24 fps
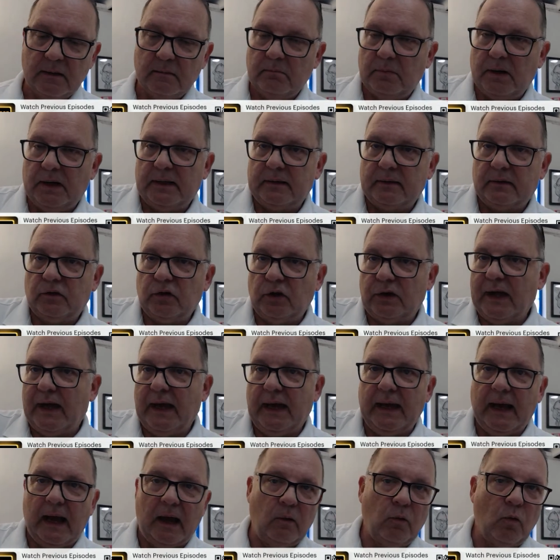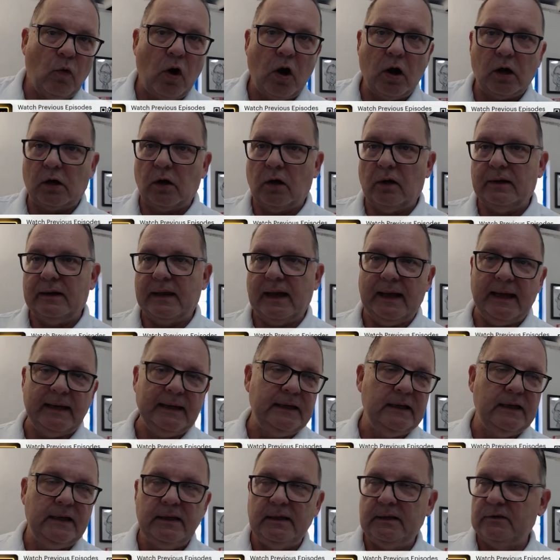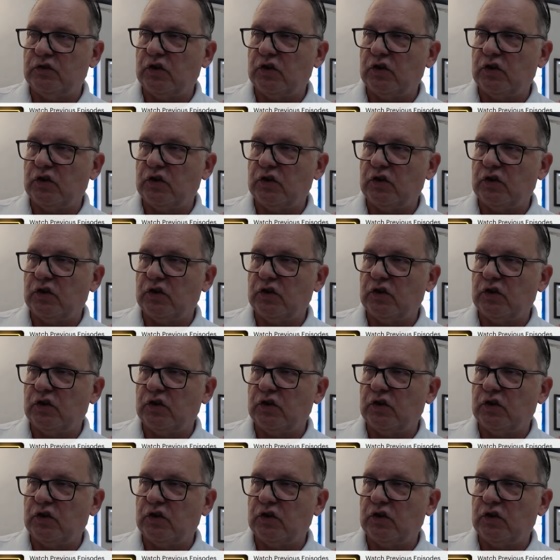But today I walk on any